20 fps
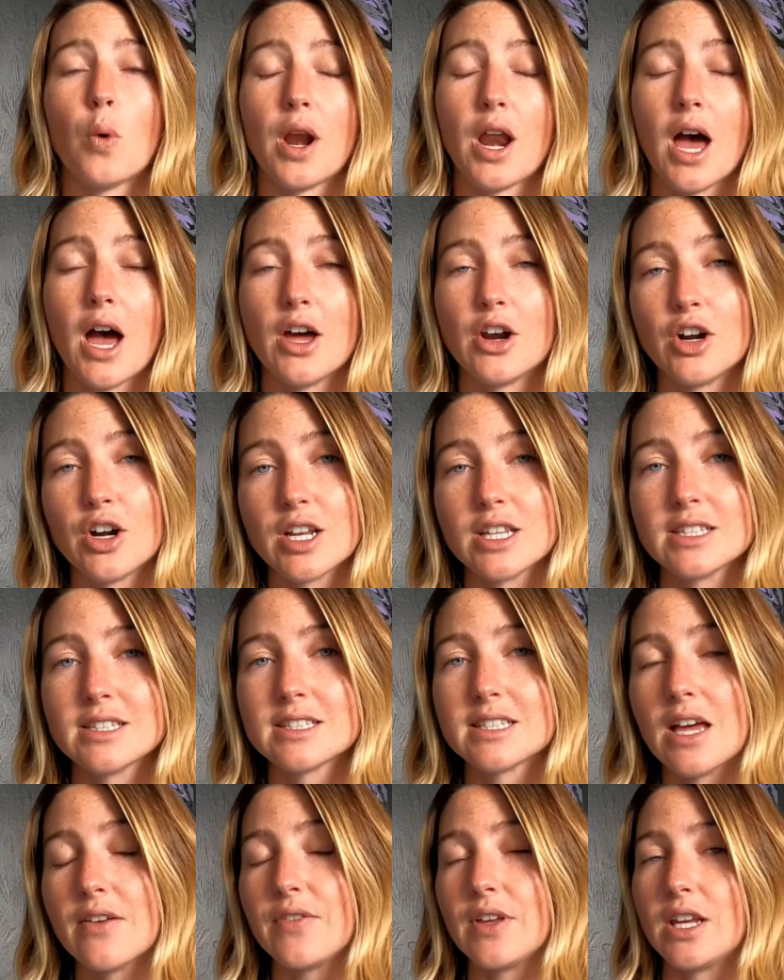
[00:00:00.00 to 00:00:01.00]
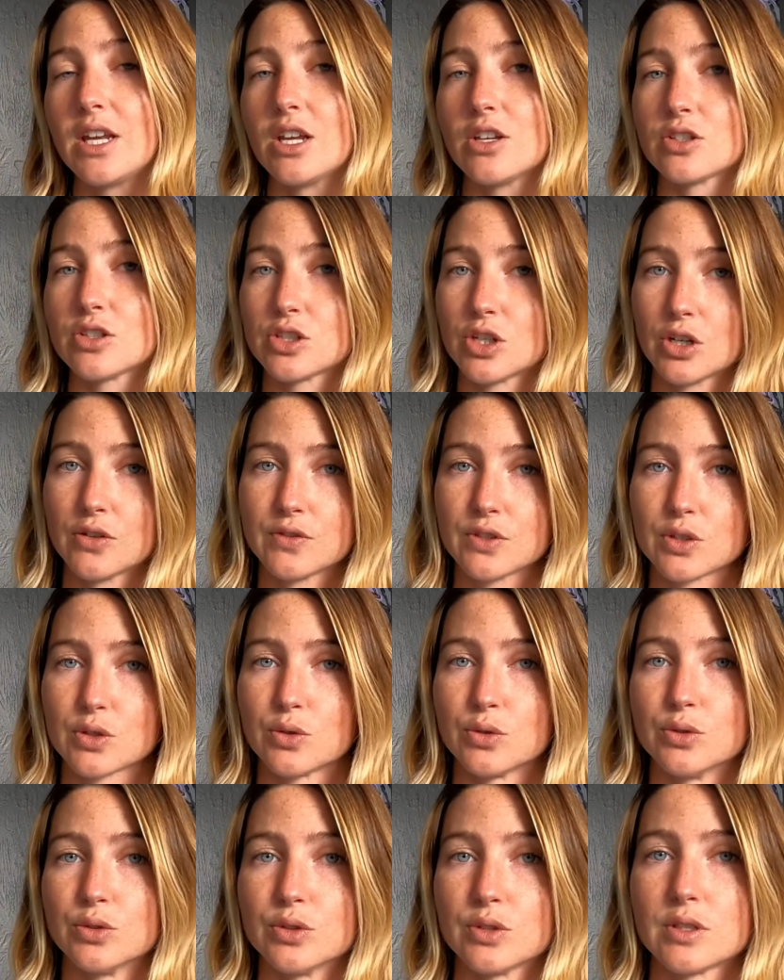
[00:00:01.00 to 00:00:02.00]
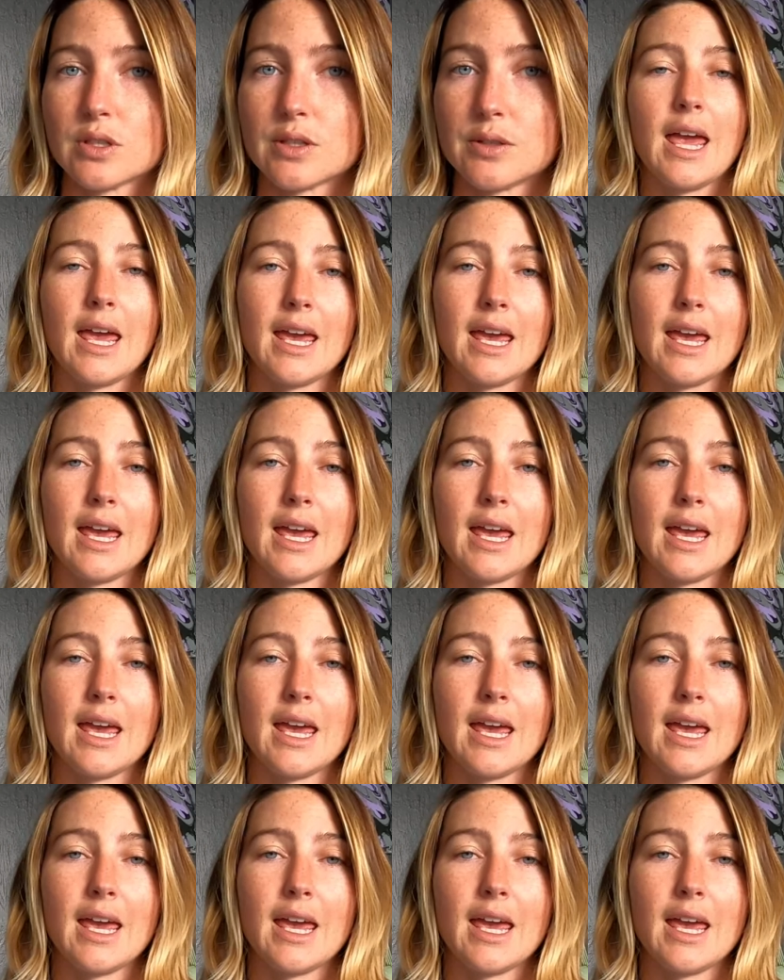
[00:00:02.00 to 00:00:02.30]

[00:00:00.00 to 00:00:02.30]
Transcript: 107 surf schools,